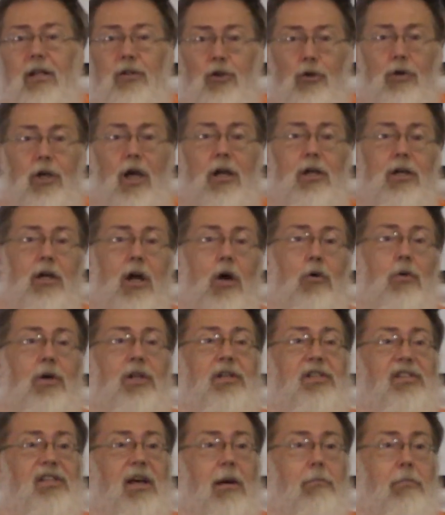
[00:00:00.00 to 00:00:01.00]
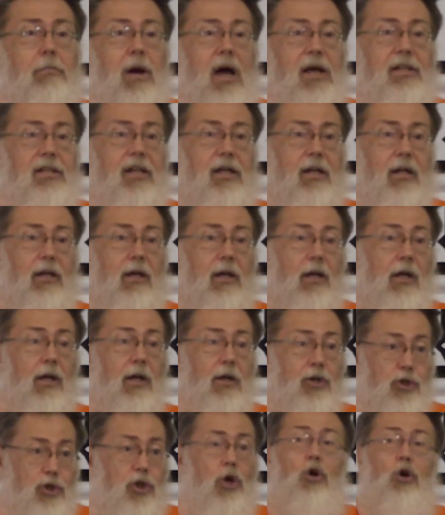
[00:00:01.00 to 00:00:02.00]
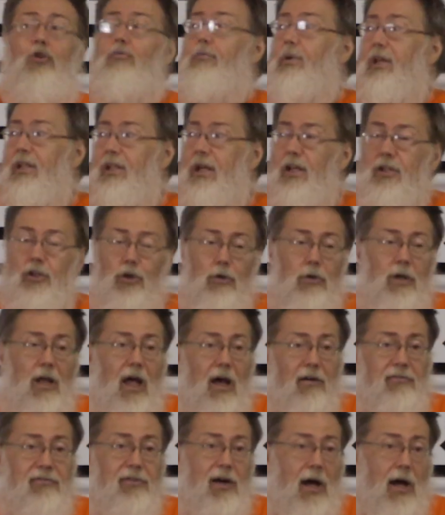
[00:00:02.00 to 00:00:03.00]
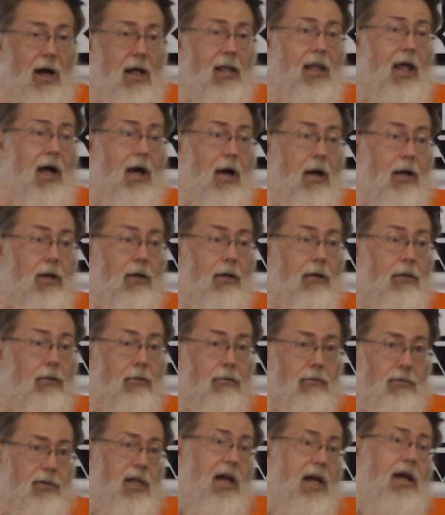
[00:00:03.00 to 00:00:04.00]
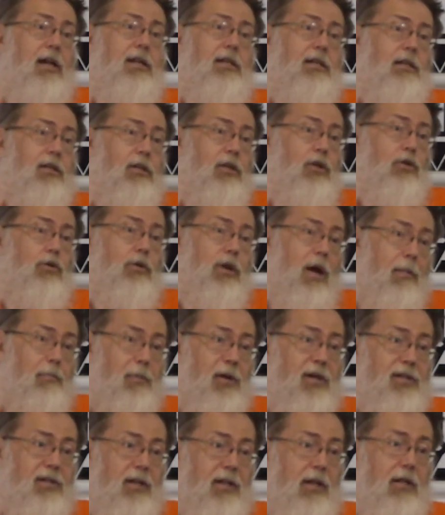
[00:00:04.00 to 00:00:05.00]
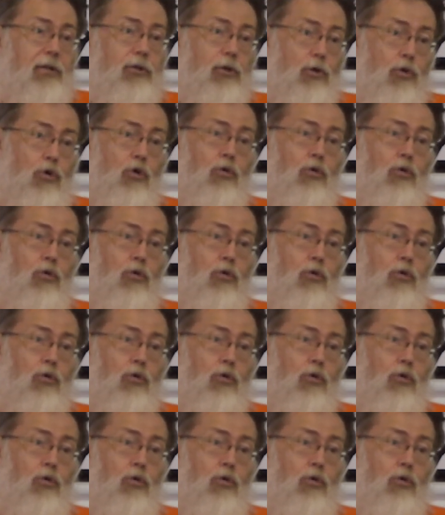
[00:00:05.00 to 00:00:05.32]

that you can go in Samadhi. Show me that you love Allah. Then you represent